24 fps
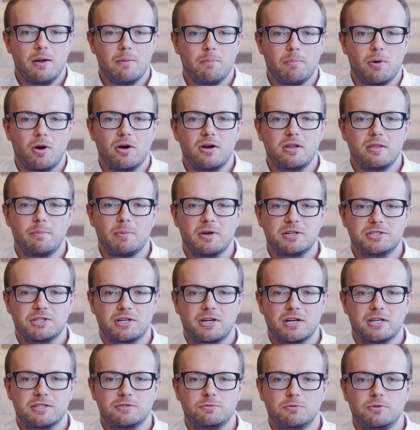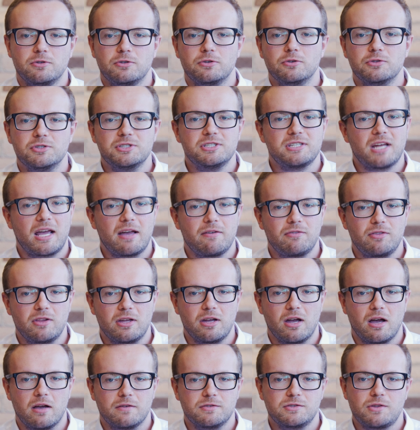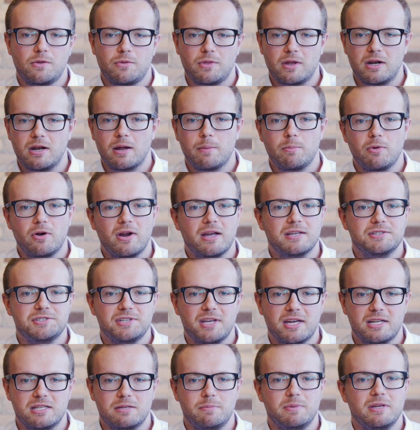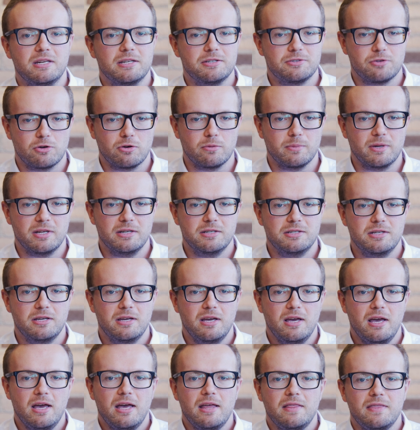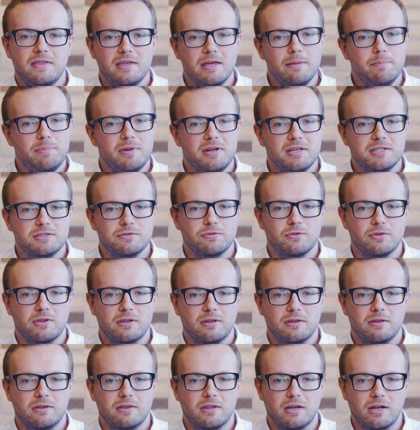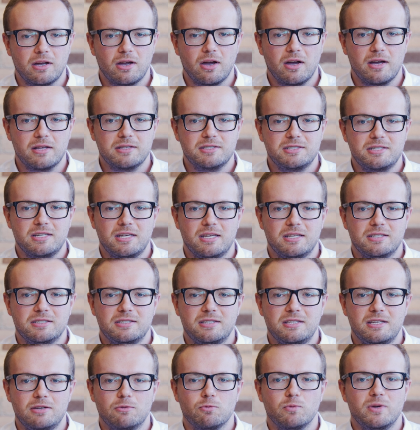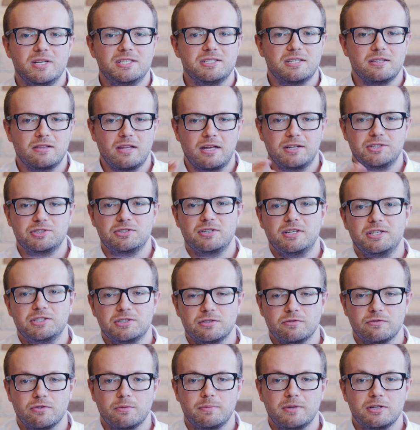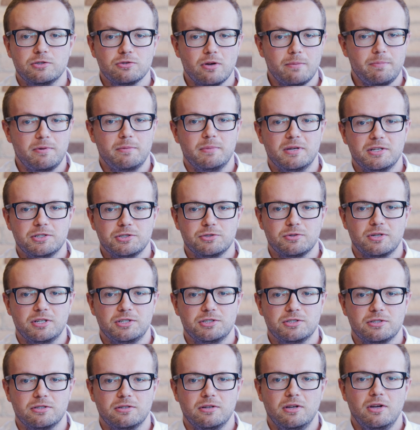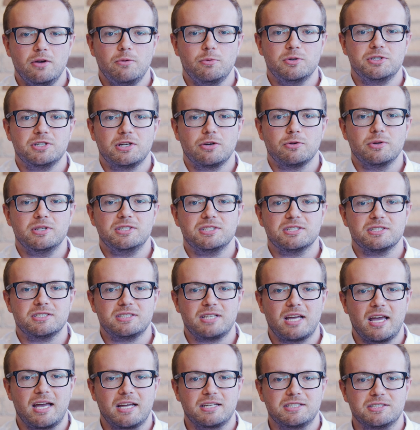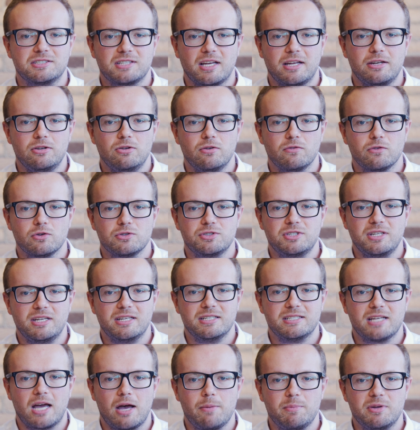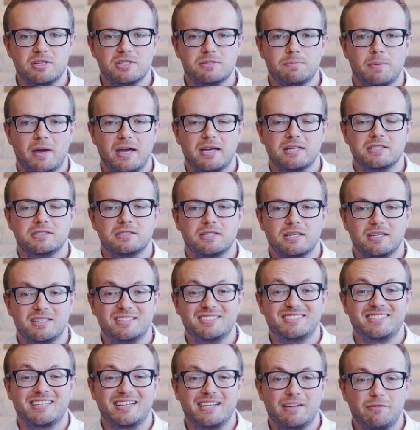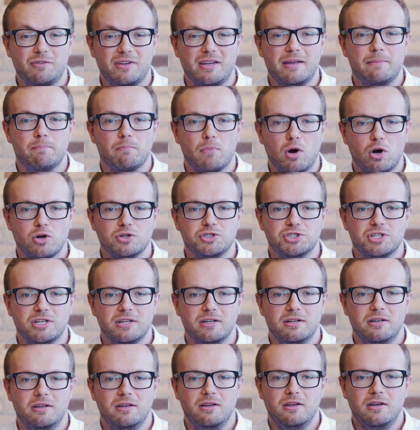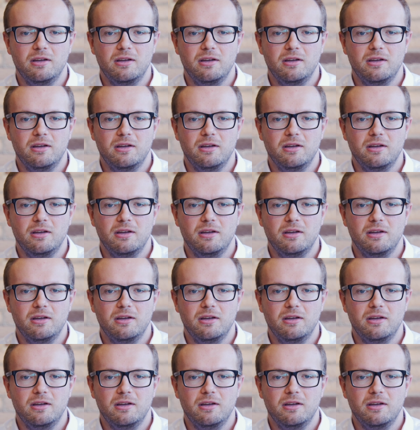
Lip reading: Part of the budget cuts will include staff layoffs, though the number has yet to be determined. The impetus for the cuts is the recent legislation from the Trump administration, which increases taxes on university endowments by a significant margin.